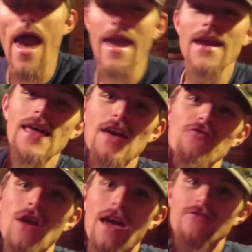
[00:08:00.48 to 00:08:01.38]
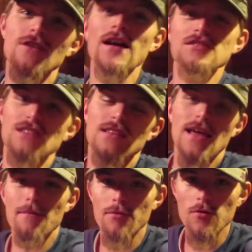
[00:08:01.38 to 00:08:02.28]
And if you have not seen
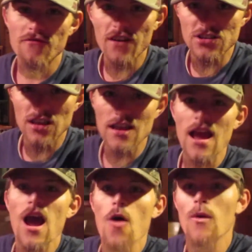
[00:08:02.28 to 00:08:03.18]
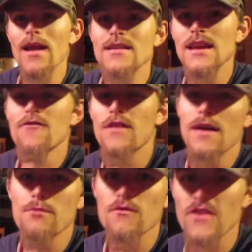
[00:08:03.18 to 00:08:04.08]
that boom fishing, what I did for
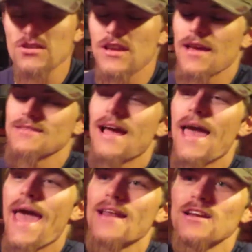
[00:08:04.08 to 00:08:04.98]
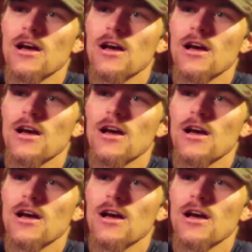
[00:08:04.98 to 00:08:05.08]
that boom fishing is I added